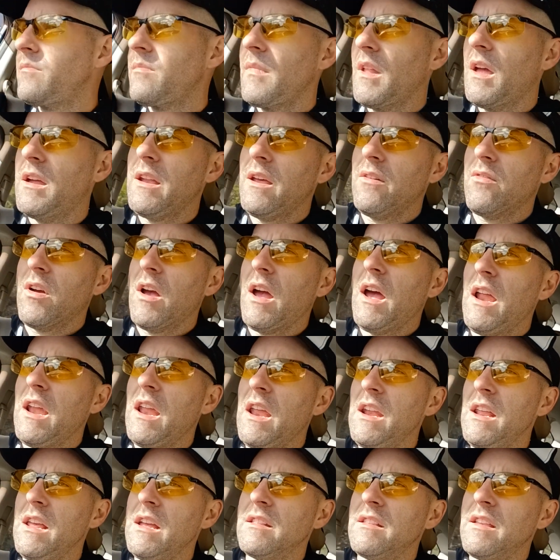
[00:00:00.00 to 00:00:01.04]
I never had
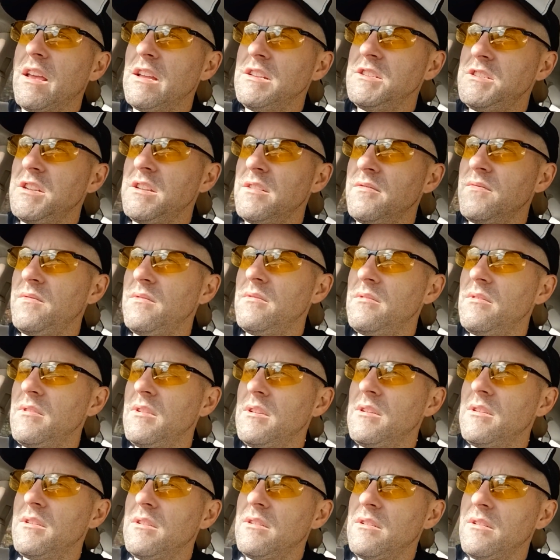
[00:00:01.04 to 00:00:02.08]
any intention of,
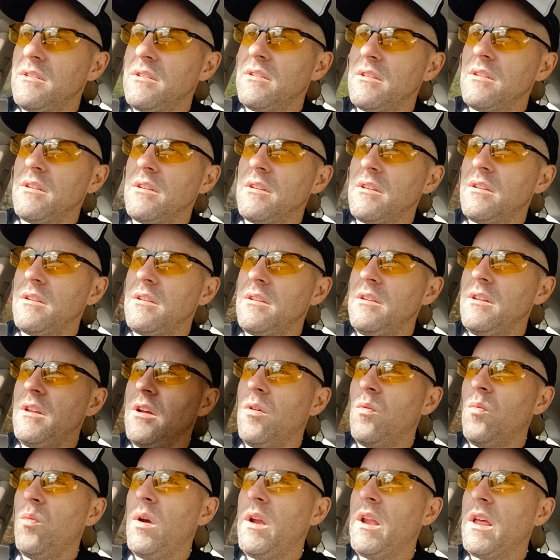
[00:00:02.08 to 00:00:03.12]

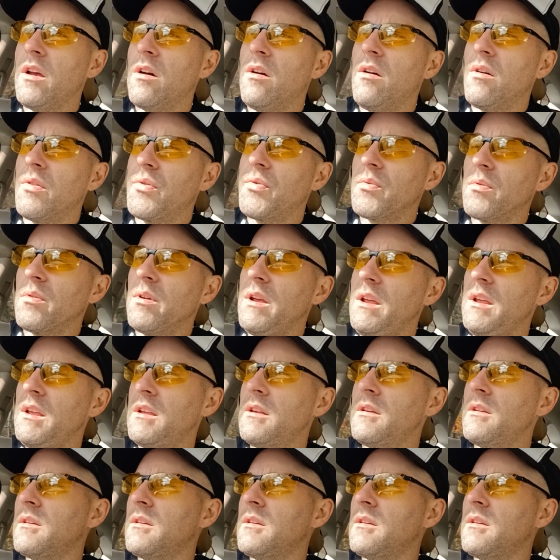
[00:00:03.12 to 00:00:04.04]
winning all three,